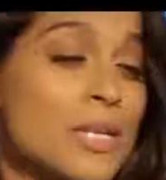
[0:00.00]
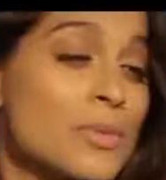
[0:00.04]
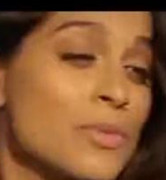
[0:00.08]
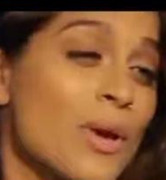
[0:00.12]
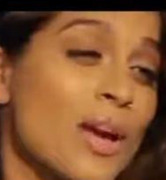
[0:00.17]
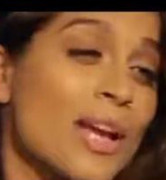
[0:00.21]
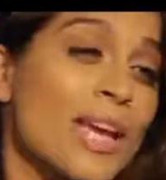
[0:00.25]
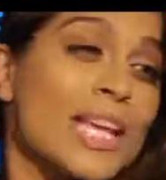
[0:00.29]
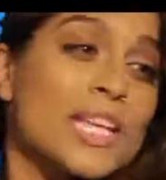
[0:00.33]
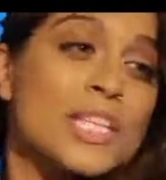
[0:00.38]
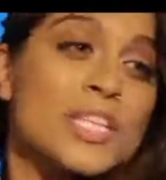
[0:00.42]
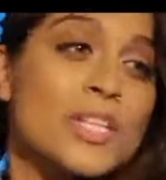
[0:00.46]
There's days
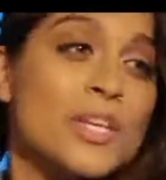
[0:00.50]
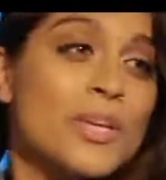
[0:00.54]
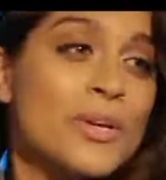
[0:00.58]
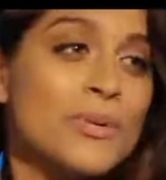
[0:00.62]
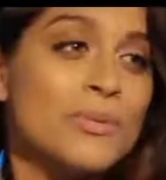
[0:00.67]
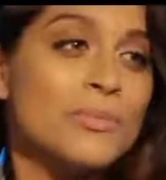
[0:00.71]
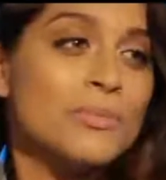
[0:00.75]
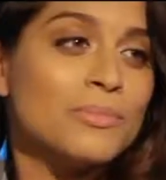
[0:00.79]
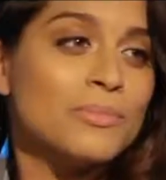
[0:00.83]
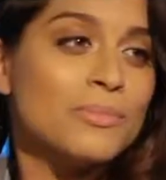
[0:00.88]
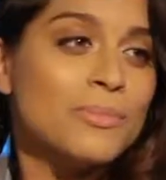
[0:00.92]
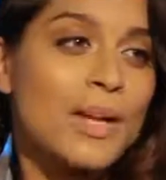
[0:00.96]
where I get
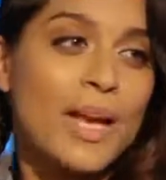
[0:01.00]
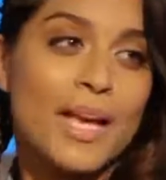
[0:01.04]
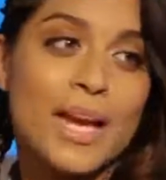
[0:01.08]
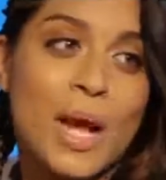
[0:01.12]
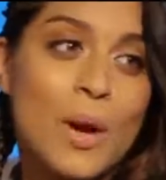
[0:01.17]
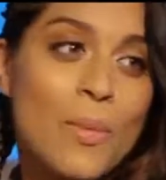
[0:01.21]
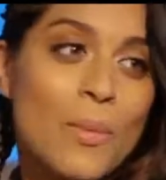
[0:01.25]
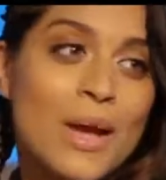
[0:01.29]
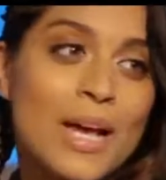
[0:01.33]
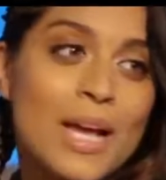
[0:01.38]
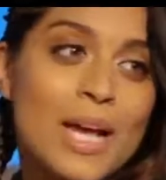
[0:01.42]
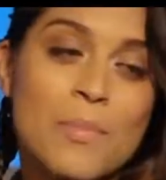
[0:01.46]
2, and
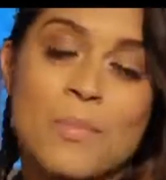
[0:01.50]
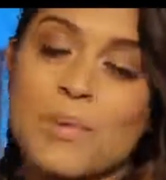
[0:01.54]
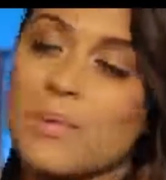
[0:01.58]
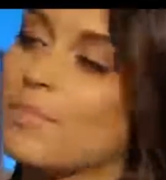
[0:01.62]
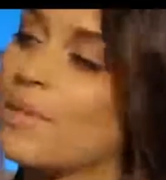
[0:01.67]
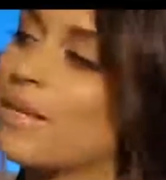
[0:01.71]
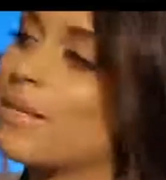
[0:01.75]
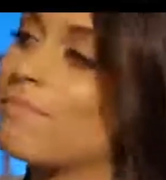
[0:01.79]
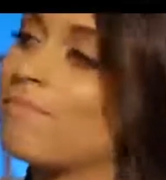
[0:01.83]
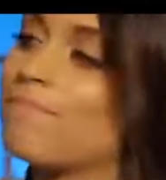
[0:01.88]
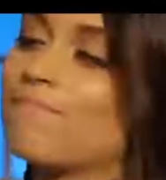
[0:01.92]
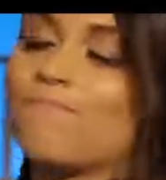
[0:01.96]
I wake up and
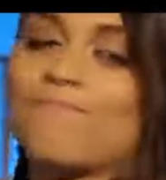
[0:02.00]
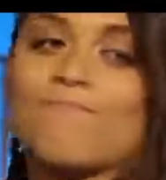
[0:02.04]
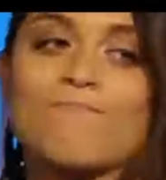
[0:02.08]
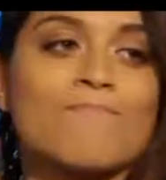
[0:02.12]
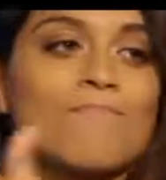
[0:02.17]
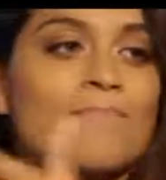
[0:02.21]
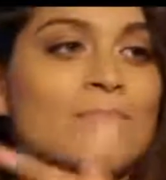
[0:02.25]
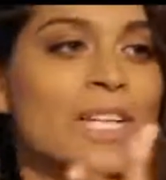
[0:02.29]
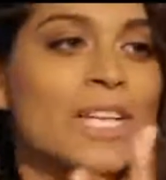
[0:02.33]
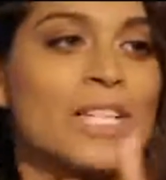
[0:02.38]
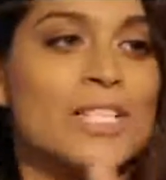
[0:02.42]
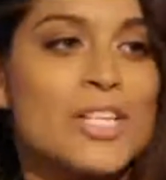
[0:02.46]
I'm like,
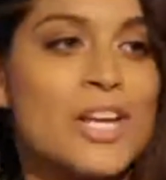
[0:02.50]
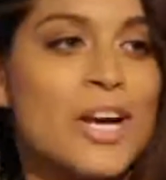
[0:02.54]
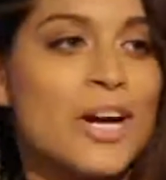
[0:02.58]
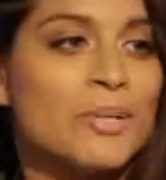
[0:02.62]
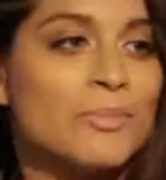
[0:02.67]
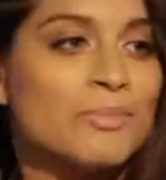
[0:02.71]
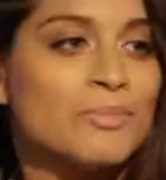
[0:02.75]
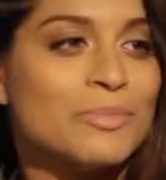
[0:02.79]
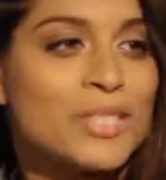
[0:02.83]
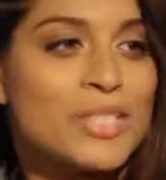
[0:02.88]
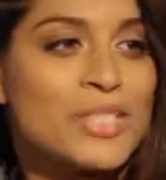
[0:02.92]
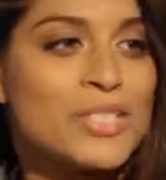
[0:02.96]
let's
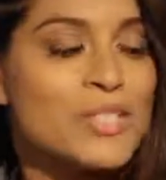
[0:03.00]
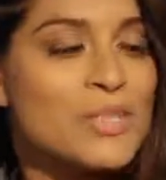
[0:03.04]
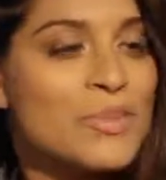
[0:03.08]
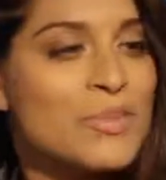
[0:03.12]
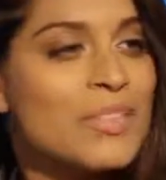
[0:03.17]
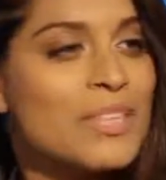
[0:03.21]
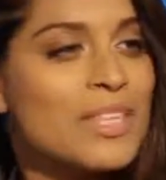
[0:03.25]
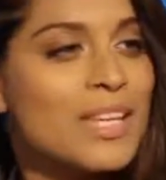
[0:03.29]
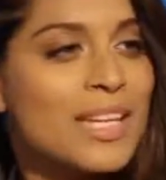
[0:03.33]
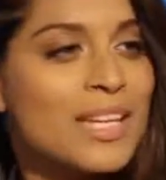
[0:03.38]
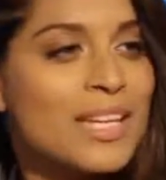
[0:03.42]
go, let's do the